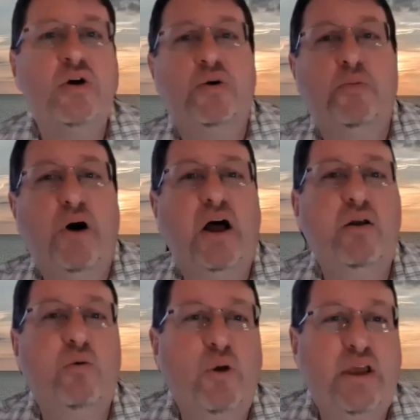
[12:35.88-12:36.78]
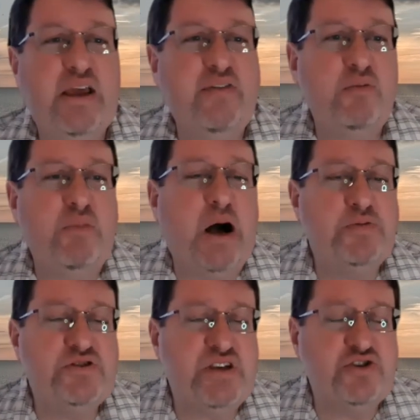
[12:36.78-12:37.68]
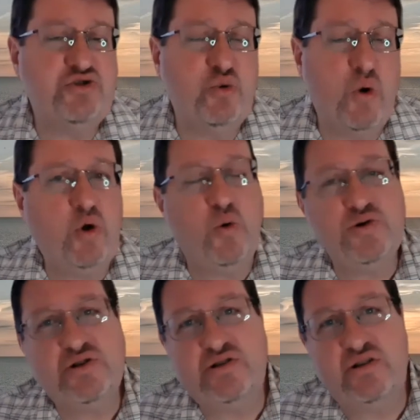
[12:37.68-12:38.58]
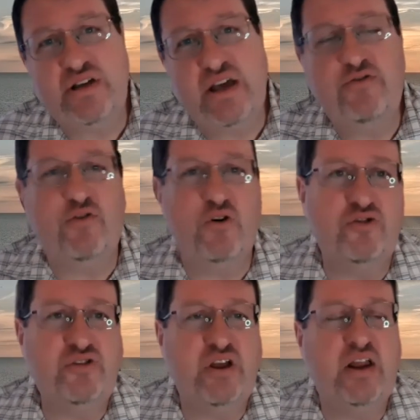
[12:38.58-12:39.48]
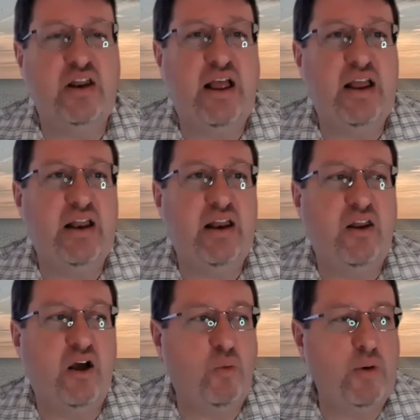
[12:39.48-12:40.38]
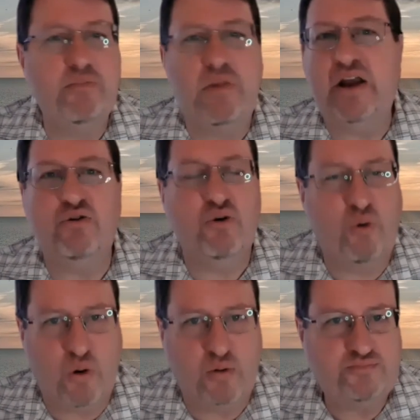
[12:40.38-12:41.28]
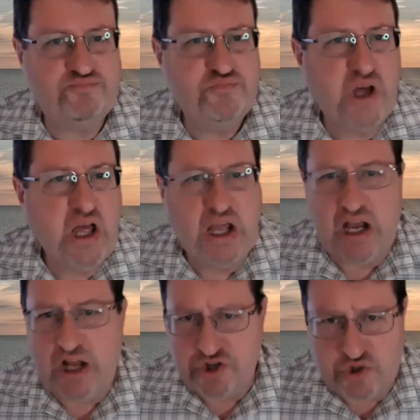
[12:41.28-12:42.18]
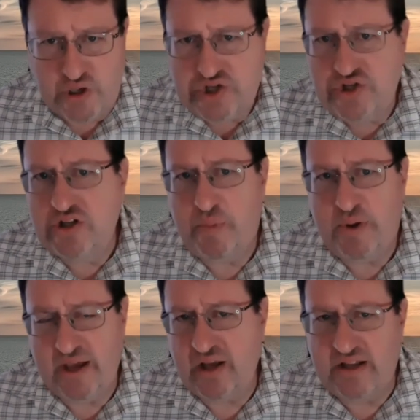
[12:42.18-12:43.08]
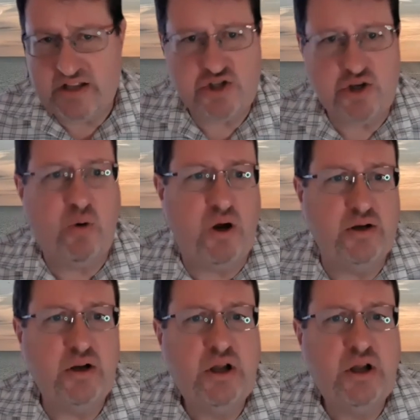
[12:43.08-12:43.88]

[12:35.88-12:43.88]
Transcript: but we give them options as to what courses to take first and what minor or concentration to pick and so on.